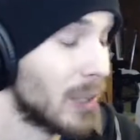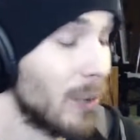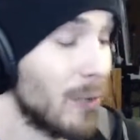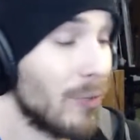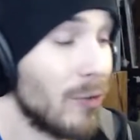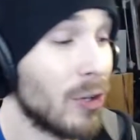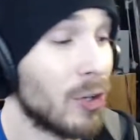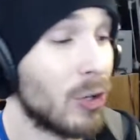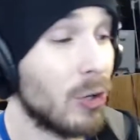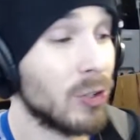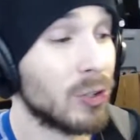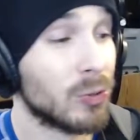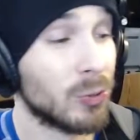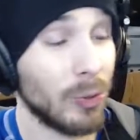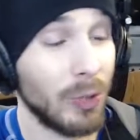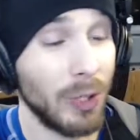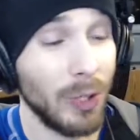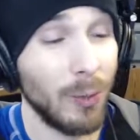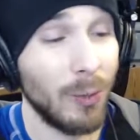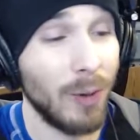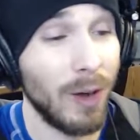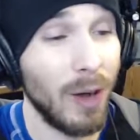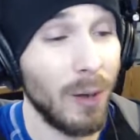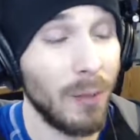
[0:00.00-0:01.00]
Some of it goes
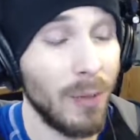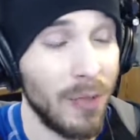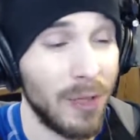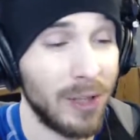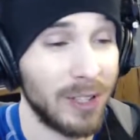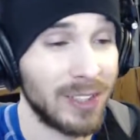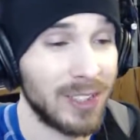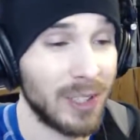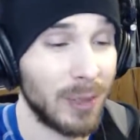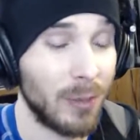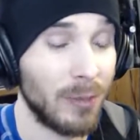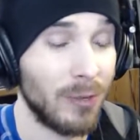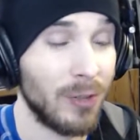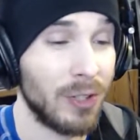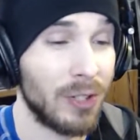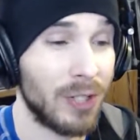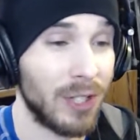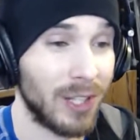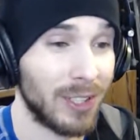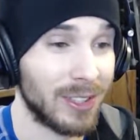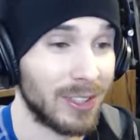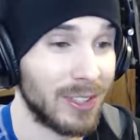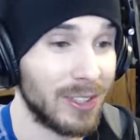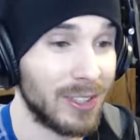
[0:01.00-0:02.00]
really well, but then some of it
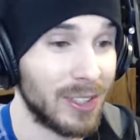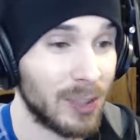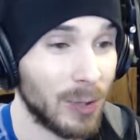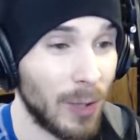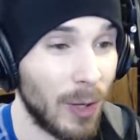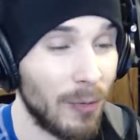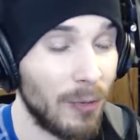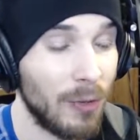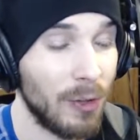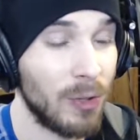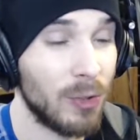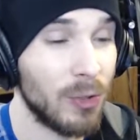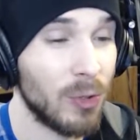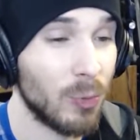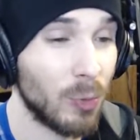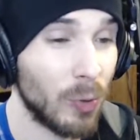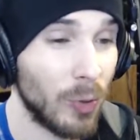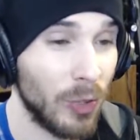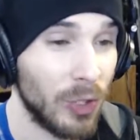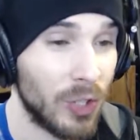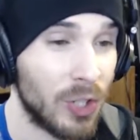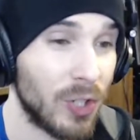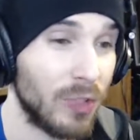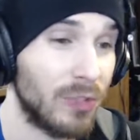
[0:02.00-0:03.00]
doesn't. So I think you
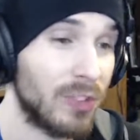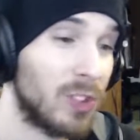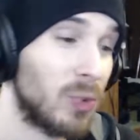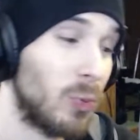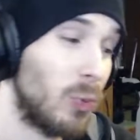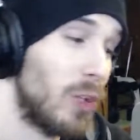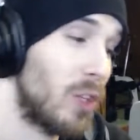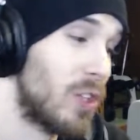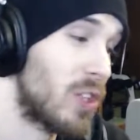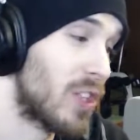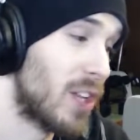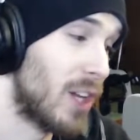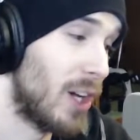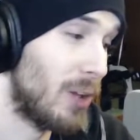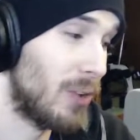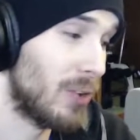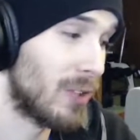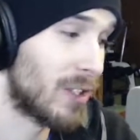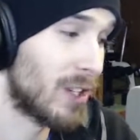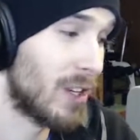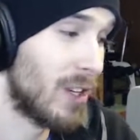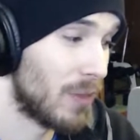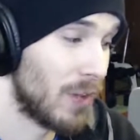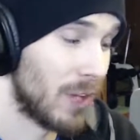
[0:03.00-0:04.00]
really should have switched
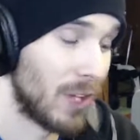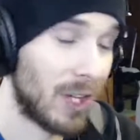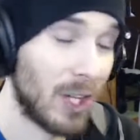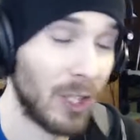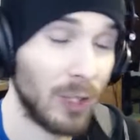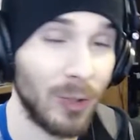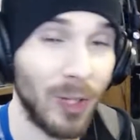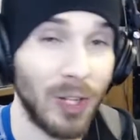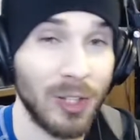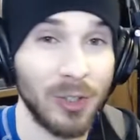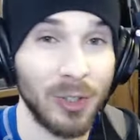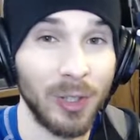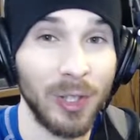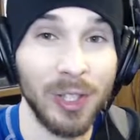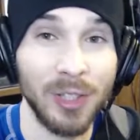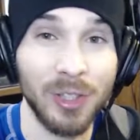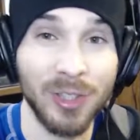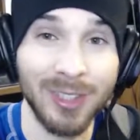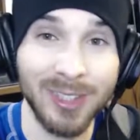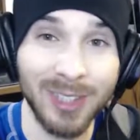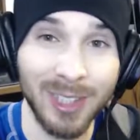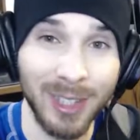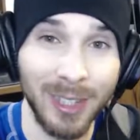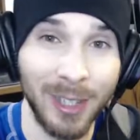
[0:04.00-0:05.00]
out the
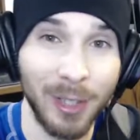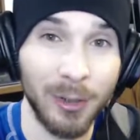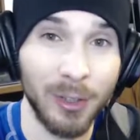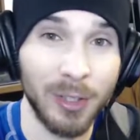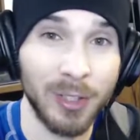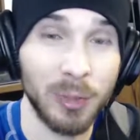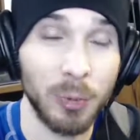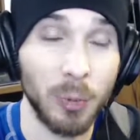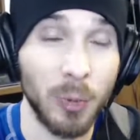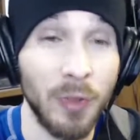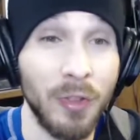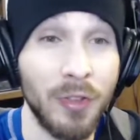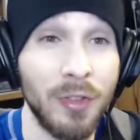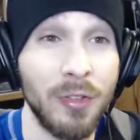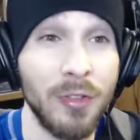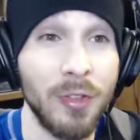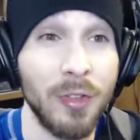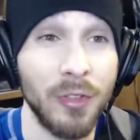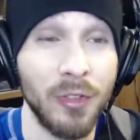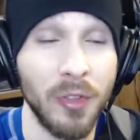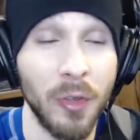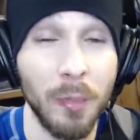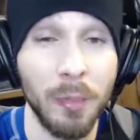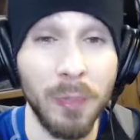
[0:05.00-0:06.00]
congratulations lyrics with
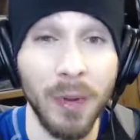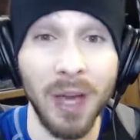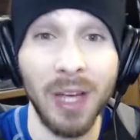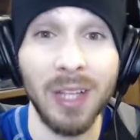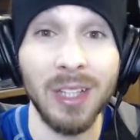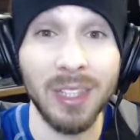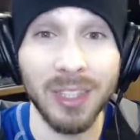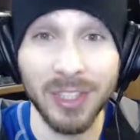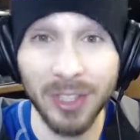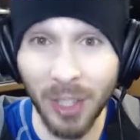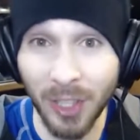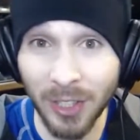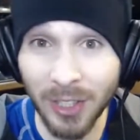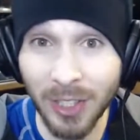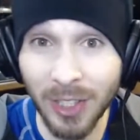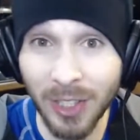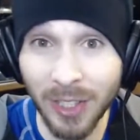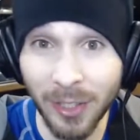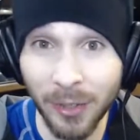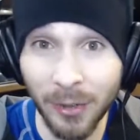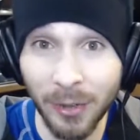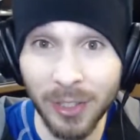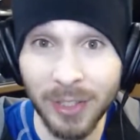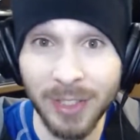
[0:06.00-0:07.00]
the bad lasagna
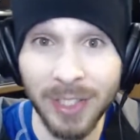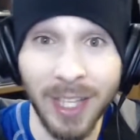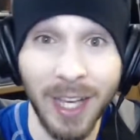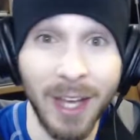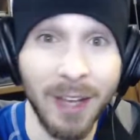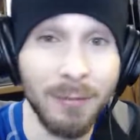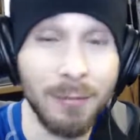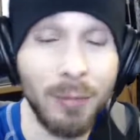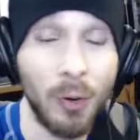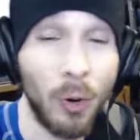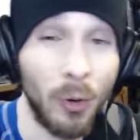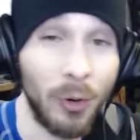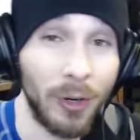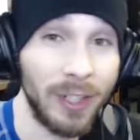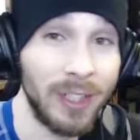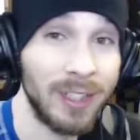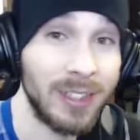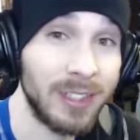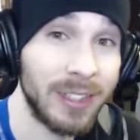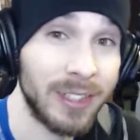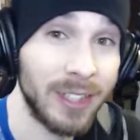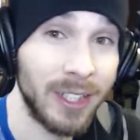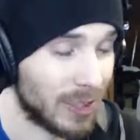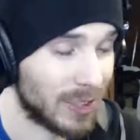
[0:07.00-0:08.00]
lyrics at
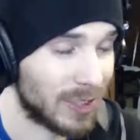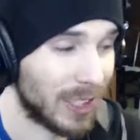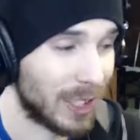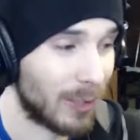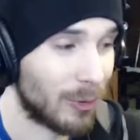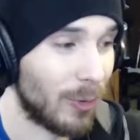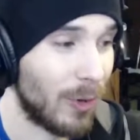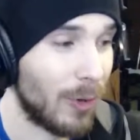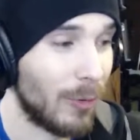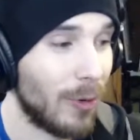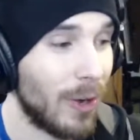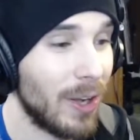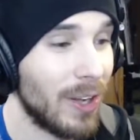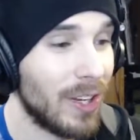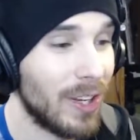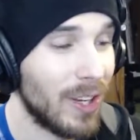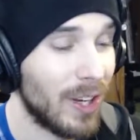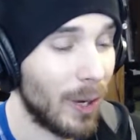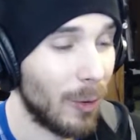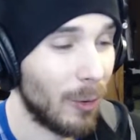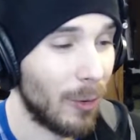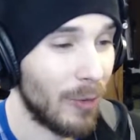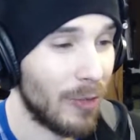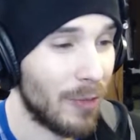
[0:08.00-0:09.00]
points because like right, right
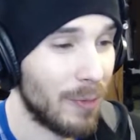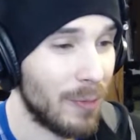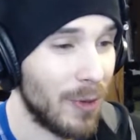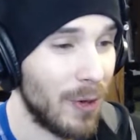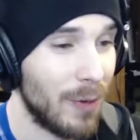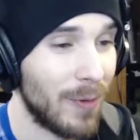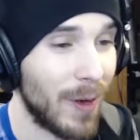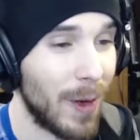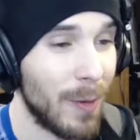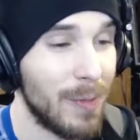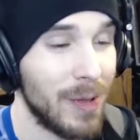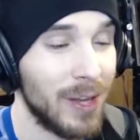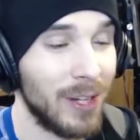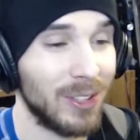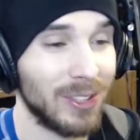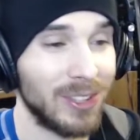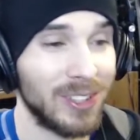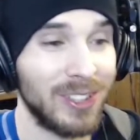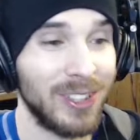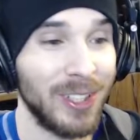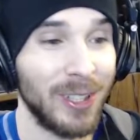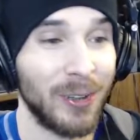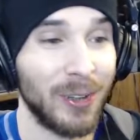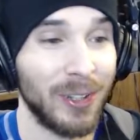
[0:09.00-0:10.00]
here with PewDiePie being all
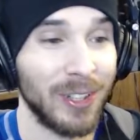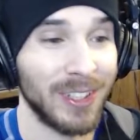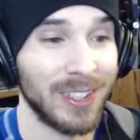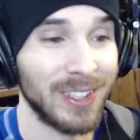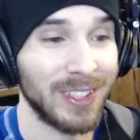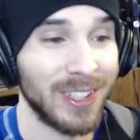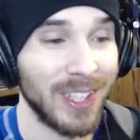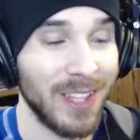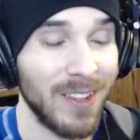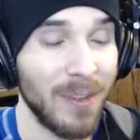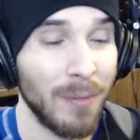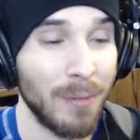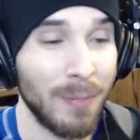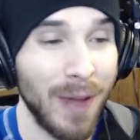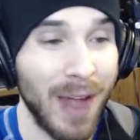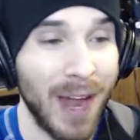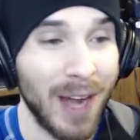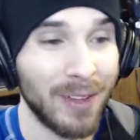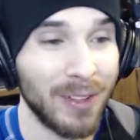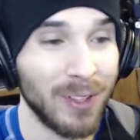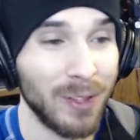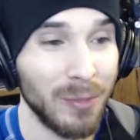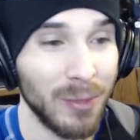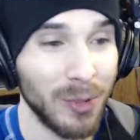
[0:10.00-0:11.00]
serious and the
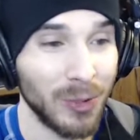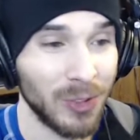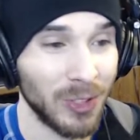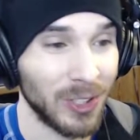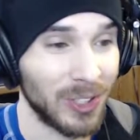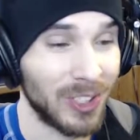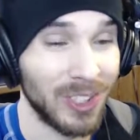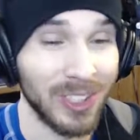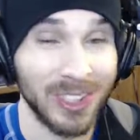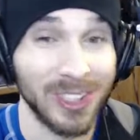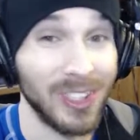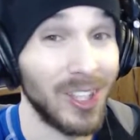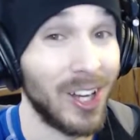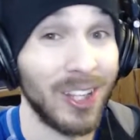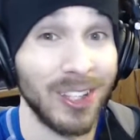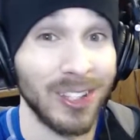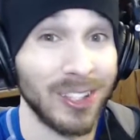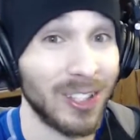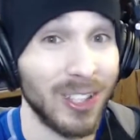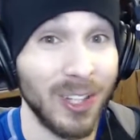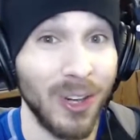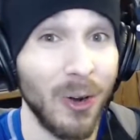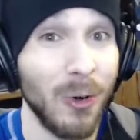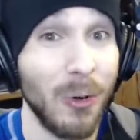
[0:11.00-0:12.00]
background music does
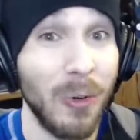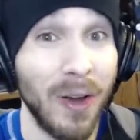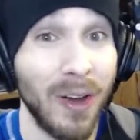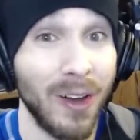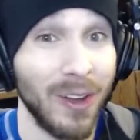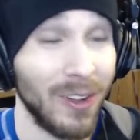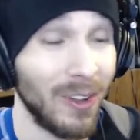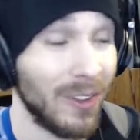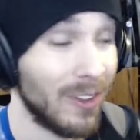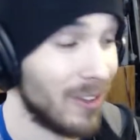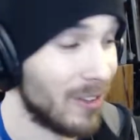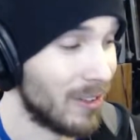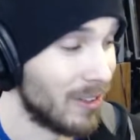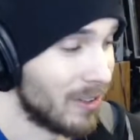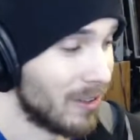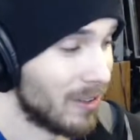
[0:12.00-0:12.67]
not go well.